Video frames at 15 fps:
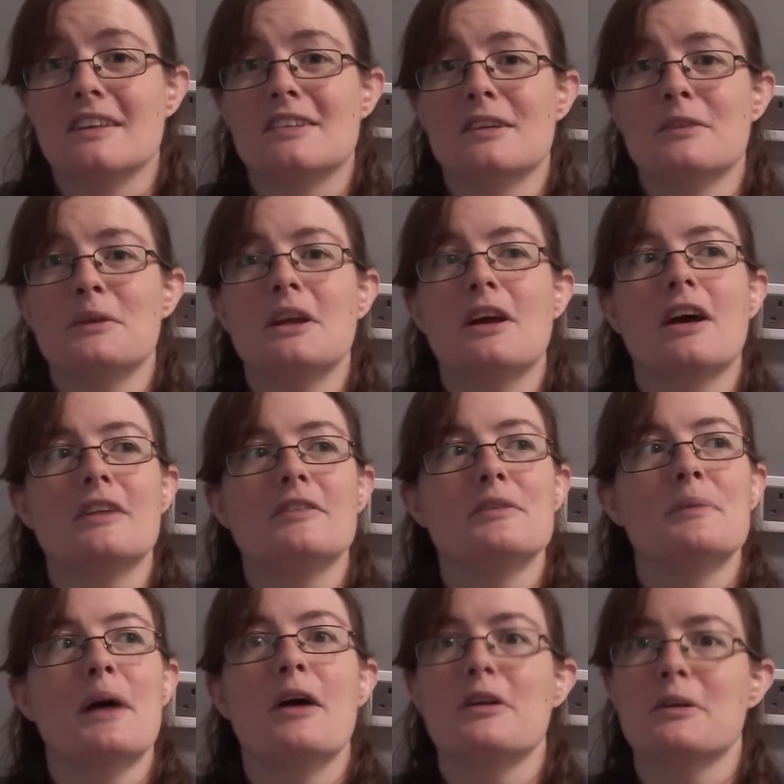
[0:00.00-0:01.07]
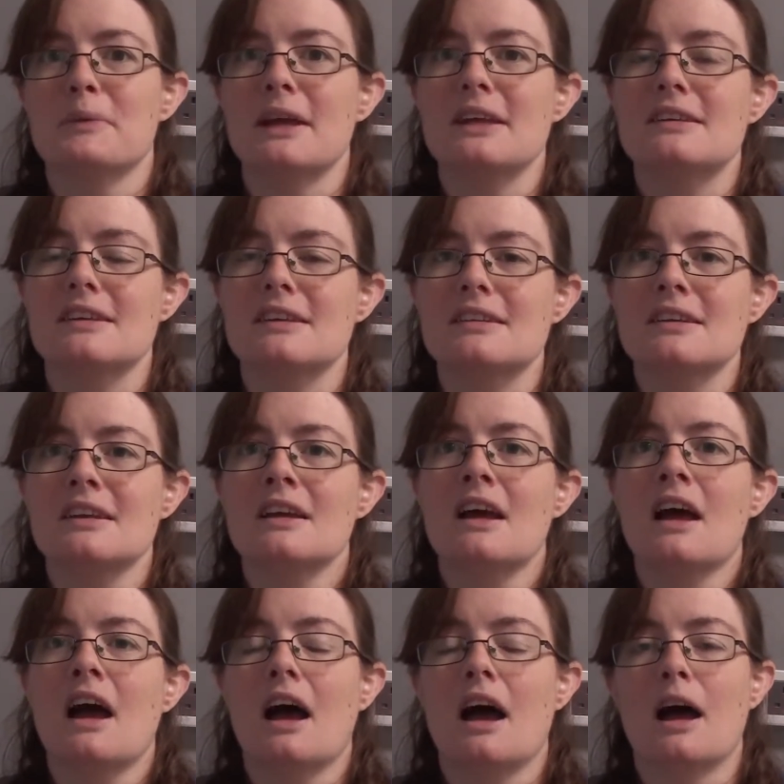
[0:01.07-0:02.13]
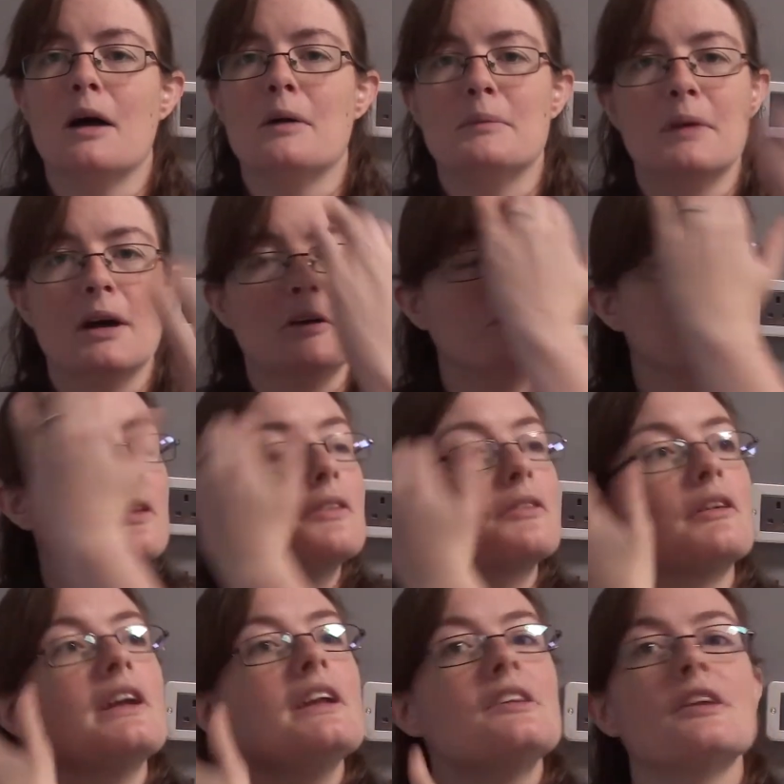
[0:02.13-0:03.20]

So we kind of amalgamated all three.